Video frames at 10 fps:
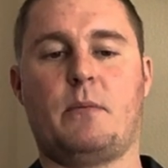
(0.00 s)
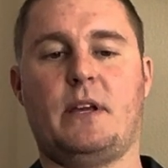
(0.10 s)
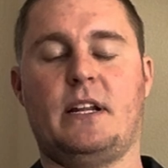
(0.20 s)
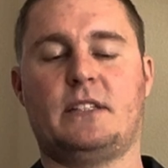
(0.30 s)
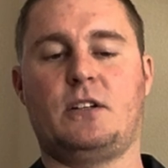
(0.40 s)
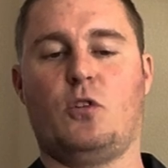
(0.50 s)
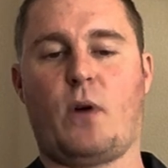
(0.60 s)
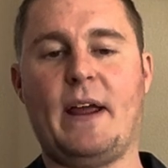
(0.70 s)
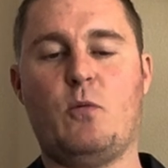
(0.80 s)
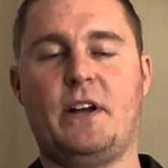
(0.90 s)
I mean, it's
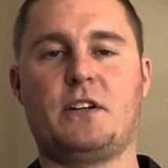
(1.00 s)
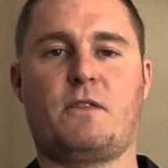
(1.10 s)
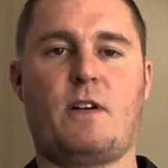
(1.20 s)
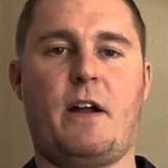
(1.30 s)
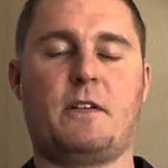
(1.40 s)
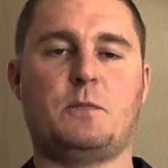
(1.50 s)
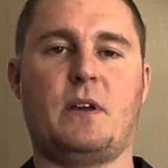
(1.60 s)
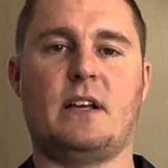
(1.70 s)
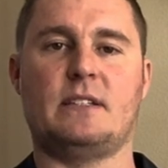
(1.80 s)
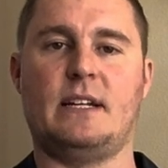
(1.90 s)
great winter fragrance
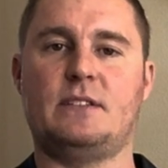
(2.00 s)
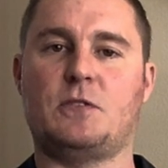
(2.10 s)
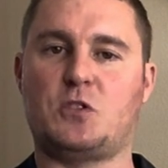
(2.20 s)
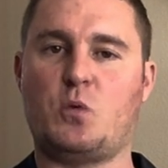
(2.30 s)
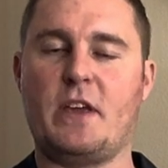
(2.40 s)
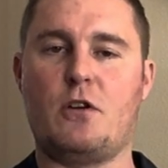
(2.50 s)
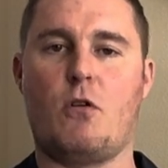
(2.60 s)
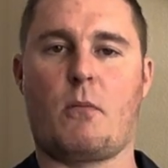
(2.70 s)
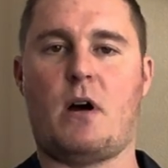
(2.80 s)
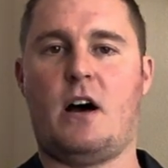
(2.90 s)
because it is a sweet
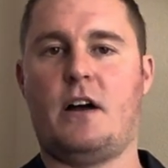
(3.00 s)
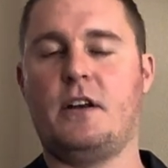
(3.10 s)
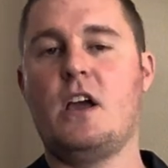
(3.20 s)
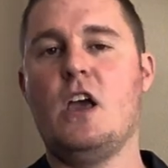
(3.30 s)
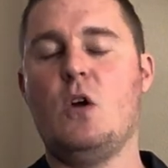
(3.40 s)
gourmand